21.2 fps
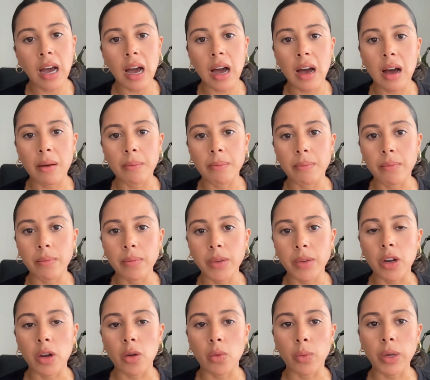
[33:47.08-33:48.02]

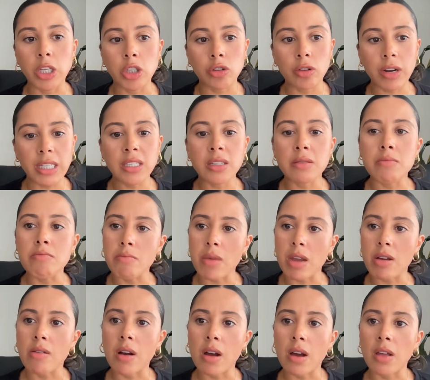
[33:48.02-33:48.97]
We try to
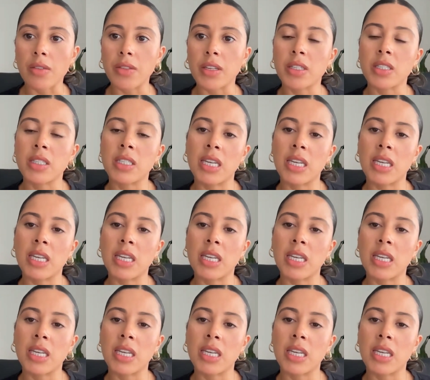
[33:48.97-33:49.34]
mirror the